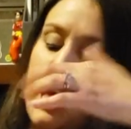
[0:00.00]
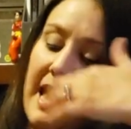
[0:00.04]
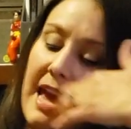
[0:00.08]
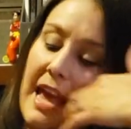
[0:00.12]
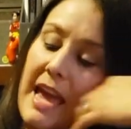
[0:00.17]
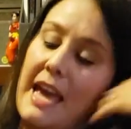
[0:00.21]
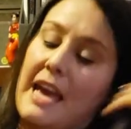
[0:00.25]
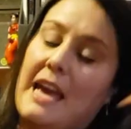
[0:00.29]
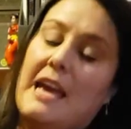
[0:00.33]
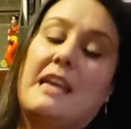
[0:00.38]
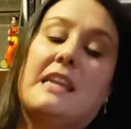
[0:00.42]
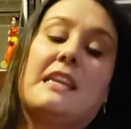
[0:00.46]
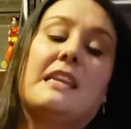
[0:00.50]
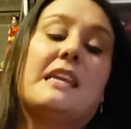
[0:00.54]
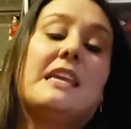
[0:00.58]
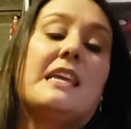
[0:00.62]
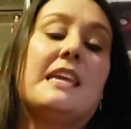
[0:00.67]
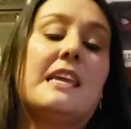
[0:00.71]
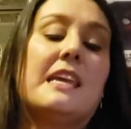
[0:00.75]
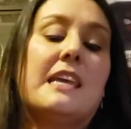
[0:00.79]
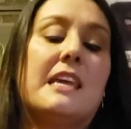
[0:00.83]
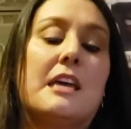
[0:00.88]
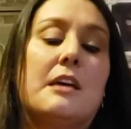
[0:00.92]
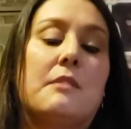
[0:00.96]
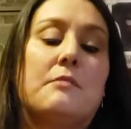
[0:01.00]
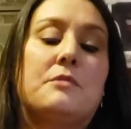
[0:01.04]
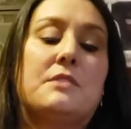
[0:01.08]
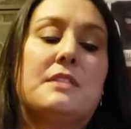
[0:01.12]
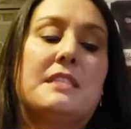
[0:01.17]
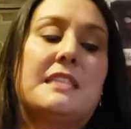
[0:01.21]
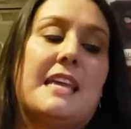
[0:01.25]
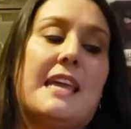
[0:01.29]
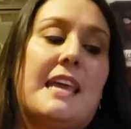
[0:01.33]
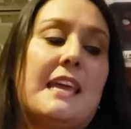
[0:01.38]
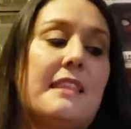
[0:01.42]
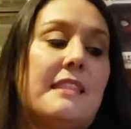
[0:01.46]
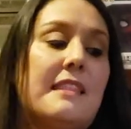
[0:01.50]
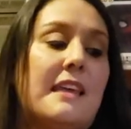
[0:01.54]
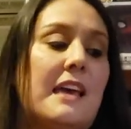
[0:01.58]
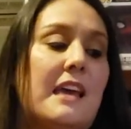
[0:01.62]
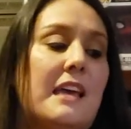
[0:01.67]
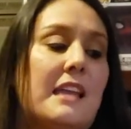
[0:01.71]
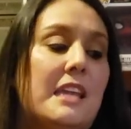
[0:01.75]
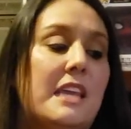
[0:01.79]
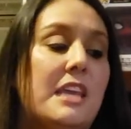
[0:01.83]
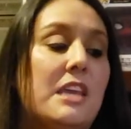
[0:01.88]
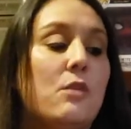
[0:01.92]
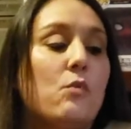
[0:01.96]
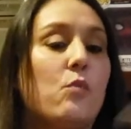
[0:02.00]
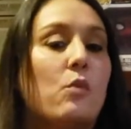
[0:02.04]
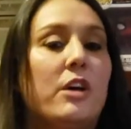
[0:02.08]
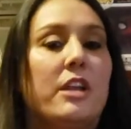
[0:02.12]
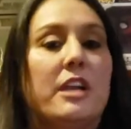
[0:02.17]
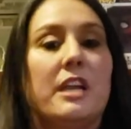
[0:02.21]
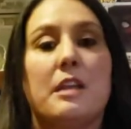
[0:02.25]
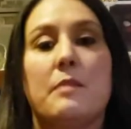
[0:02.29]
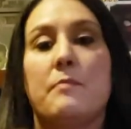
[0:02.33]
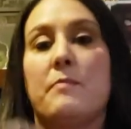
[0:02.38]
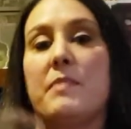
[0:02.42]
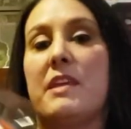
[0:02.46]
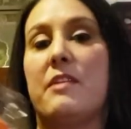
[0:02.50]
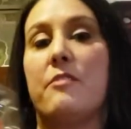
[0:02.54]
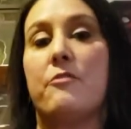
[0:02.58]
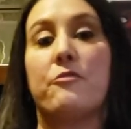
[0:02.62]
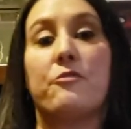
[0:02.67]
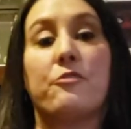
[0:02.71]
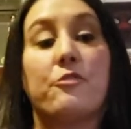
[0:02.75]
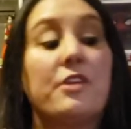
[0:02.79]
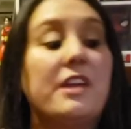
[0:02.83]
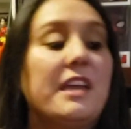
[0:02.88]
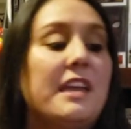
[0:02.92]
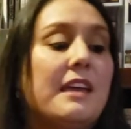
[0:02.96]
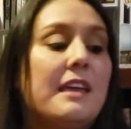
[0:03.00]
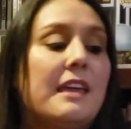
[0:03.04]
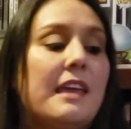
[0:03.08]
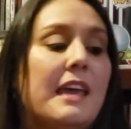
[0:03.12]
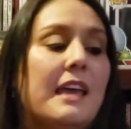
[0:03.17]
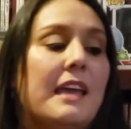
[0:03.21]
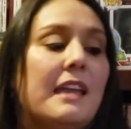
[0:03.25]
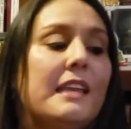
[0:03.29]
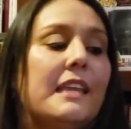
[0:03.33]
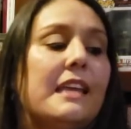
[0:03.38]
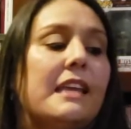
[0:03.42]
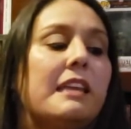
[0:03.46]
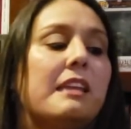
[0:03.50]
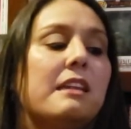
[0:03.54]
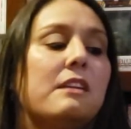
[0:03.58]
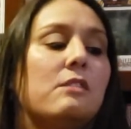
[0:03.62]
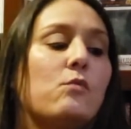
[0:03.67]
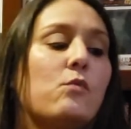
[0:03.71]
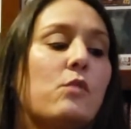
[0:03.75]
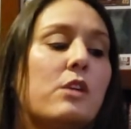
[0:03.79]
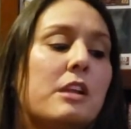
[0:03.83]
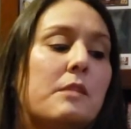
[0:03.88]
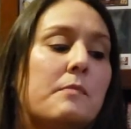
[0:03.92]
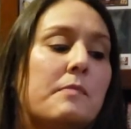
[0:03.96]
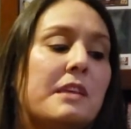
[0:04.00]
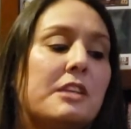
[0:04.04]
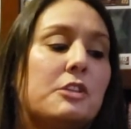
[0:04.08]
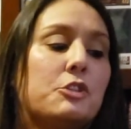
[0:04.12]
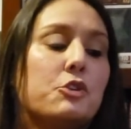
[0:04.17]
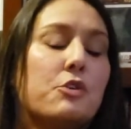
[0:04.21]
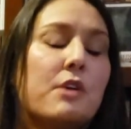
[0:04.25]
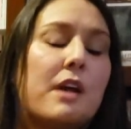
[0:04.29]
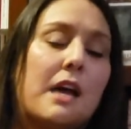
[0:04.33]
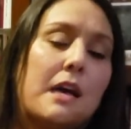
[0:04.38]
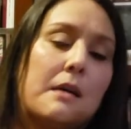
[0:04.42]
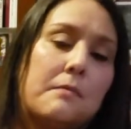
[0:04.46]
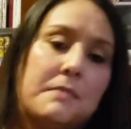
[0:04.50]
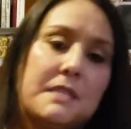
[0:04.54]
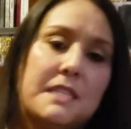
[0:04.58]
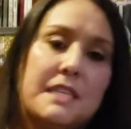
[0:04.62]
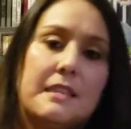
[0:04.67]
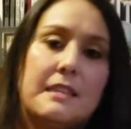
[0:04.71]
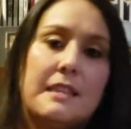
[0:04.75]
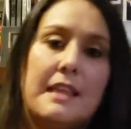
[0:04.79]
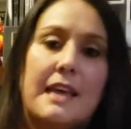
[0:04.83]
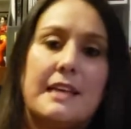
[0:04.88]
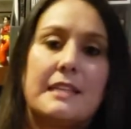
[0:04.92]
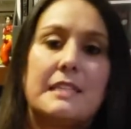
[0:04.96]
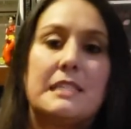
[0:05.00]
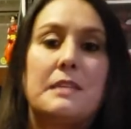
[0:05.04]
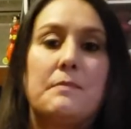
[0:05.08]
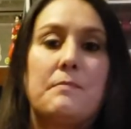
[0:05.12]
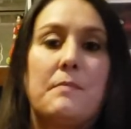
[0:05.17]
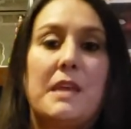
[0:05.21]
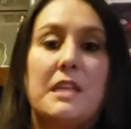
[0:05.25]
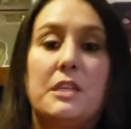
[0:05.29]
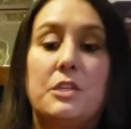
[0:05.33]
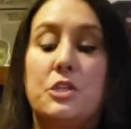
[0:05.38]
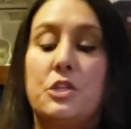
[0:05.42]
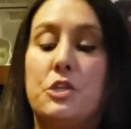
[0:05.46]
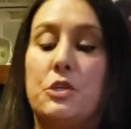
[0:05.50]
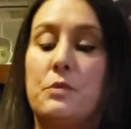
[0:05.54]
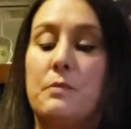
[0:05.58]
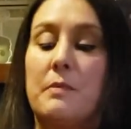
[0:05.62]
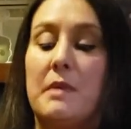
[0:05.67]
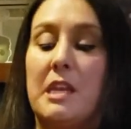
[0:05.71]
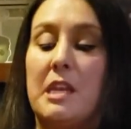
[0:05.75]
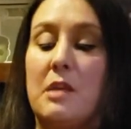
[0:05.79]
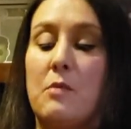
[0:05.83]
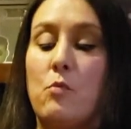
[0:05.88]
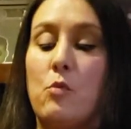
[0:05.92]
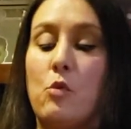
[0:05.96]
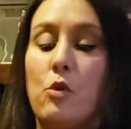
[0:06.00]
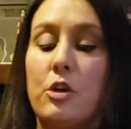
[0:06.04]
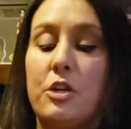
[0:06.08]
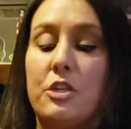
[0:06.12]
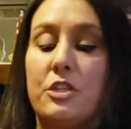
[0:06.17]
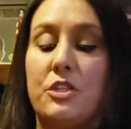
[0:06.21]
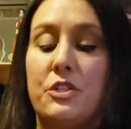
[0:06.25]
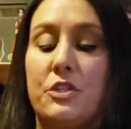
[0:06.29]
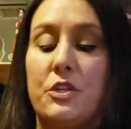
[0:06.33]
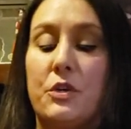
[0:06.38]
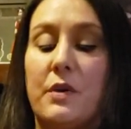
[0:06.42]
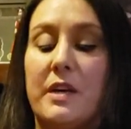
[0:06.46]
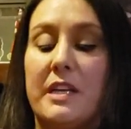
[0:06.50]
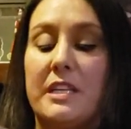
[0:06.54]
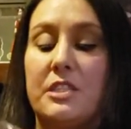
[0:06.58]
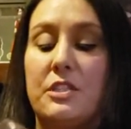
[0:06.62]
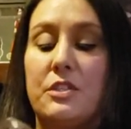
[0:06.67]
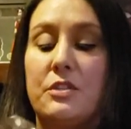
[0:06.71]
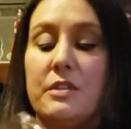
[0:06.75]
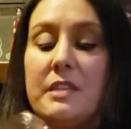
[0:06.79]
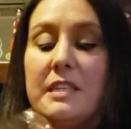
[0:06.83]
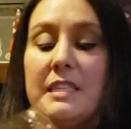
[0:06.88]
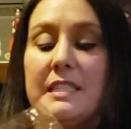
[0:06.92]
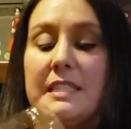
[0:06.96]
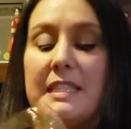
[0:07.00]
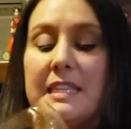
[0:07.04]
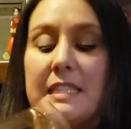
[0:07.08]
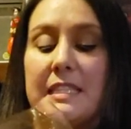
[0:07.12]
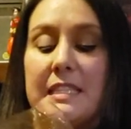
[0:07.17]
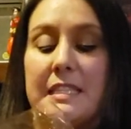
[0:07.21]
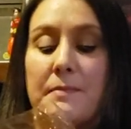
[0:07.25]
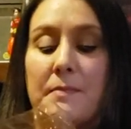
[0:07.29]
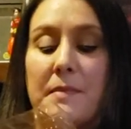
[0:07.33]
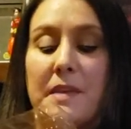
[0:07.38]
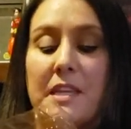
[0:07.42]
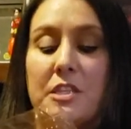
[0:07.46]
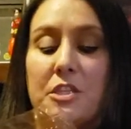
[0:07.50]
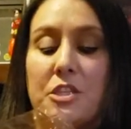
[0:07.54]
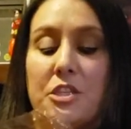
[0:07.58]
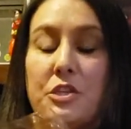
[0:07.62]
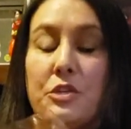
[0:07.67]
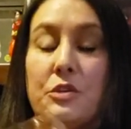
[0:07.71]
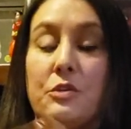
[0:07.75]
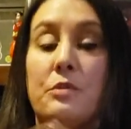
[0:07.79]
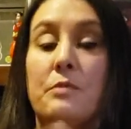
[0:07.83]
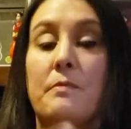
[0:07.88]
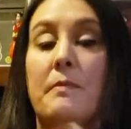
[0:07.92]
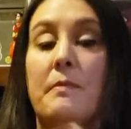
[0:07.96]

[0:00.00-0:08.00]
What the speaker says: And he kept saying that he wanted to be free again. He didn't want to be trapped in that cement tomb anymore. So as soon as the cement tomb